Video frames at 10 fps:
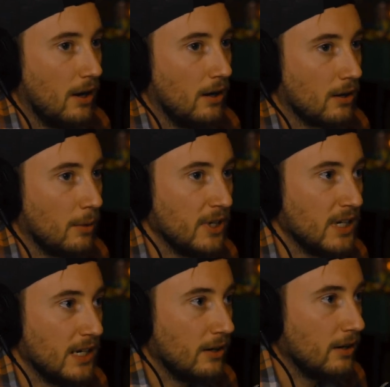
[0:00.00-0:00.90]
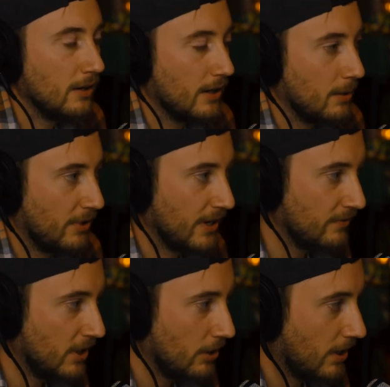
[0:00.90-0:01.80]
Coming in here and playing
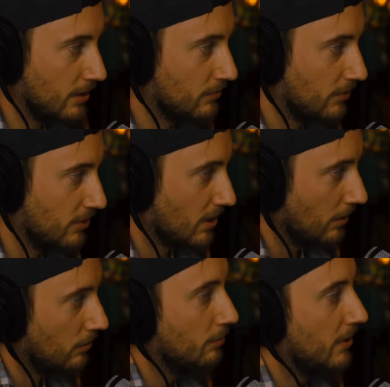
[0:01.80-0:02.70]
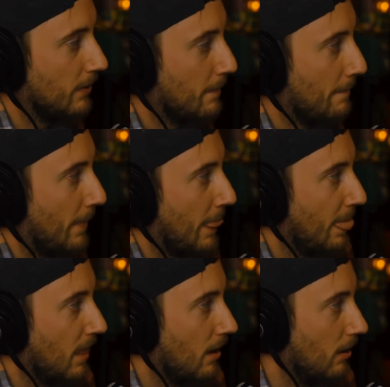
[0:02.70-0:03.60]
video games for just a little bit,
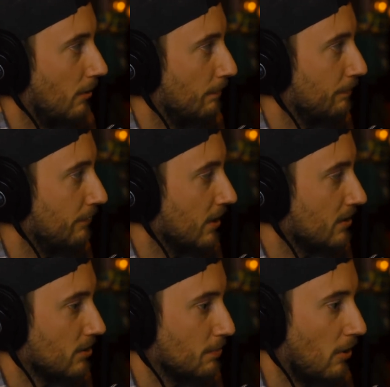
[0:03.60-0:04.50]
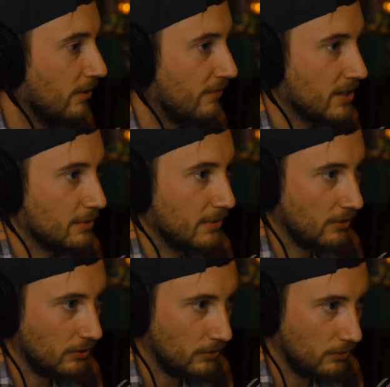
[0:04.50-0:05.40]
it's a small investment
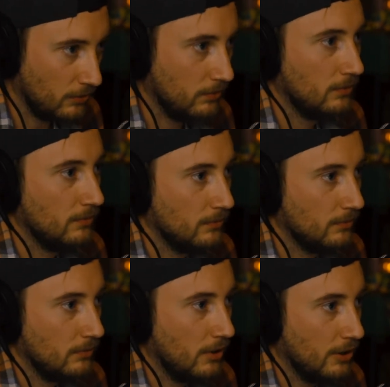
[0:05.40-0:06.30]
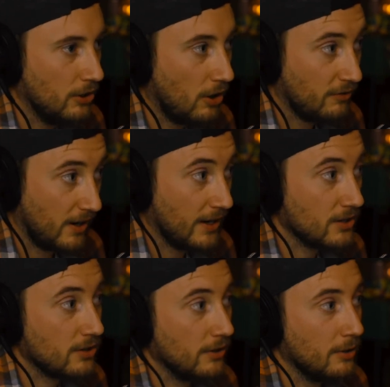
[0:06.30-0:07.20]
to y'all
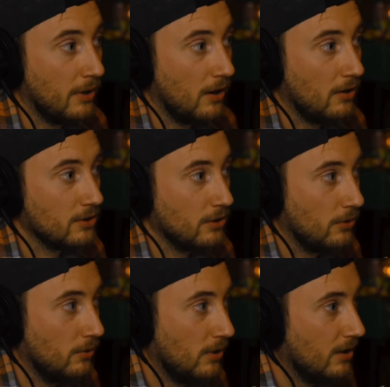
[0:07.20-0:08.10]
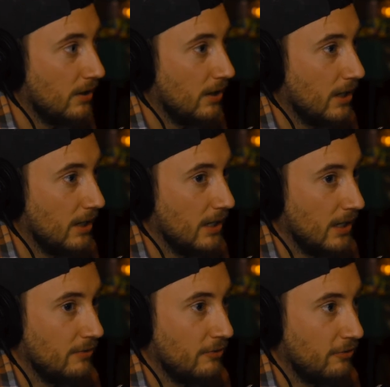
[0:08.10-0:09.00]
financially, but also
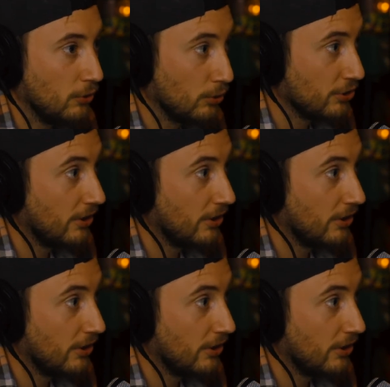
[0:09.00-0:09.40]
it fuels your